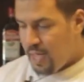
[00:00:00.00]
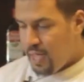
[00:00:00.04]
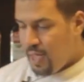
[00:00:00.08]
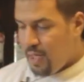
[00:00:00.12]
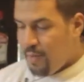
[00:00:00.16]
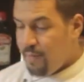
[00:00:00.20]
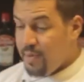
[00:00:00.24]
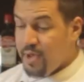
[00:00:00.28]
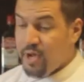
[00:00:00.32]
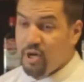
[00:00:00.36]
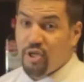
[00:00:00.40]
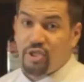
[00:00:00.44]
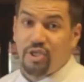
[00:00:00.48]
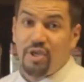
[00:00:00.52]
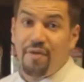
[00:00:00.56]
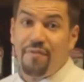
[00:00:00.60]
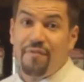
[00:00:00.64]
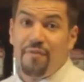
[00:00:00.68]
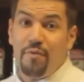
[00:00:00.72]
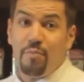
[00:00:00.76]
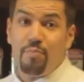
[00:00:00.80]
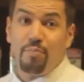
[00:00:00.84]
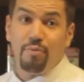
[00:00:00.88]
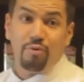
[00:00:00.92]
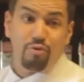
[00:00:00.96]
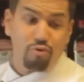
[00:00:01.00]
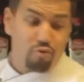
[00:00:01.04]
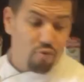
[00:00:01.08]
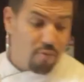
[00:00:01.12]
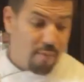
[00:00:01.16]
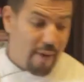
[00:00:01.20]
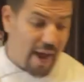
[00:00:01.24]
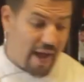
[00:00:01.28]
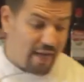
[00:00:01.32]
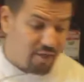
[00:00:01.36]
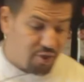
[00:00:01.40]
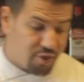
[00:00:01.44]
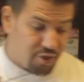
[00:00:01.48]
Because if you put too
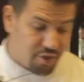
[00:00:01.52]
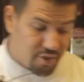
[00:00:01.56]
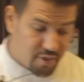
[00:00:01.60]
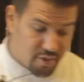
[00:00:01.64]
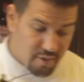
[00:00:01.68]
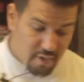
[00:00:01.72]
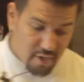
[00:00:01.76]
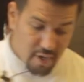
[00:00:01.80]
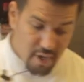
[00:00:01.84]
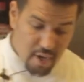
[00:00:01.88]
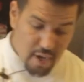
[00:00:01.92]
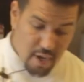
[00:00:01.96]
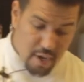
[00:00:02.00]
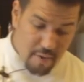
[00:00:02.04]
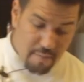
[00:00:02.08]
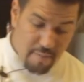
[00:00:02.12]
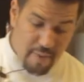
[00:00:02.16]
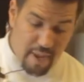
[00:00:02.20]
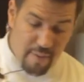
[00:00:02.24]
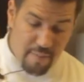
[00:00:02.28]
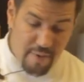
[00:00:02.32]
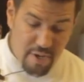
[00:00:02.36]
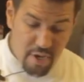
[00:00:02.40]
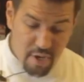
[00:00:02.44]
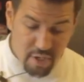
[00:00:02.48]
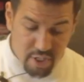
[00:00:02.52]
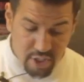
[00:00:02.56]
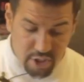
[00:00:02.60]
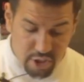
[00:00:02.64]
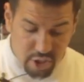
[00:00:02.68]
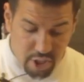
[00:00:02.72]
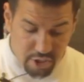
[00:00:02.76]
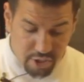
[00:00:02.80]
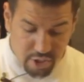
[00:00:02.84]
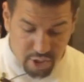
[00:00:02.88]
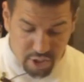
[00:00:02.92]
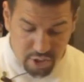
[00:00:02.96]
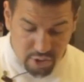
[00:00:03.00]
much, maybe your
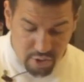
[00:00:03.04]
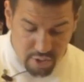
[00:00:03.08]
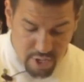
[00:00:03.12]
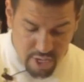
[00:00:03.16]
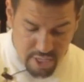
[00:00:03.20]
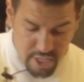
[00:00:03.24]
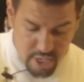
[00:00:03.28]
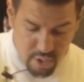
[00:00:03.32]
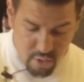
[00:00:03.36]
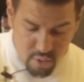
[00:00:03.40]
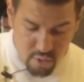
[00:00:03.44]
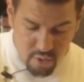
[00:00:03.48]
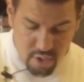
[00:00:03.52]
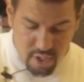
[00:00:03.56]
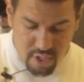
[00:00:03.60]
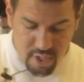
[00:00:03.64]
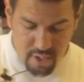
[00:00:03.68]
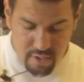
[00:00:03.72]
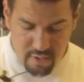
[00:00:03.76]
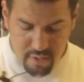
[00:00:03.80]
risotto is already cooked,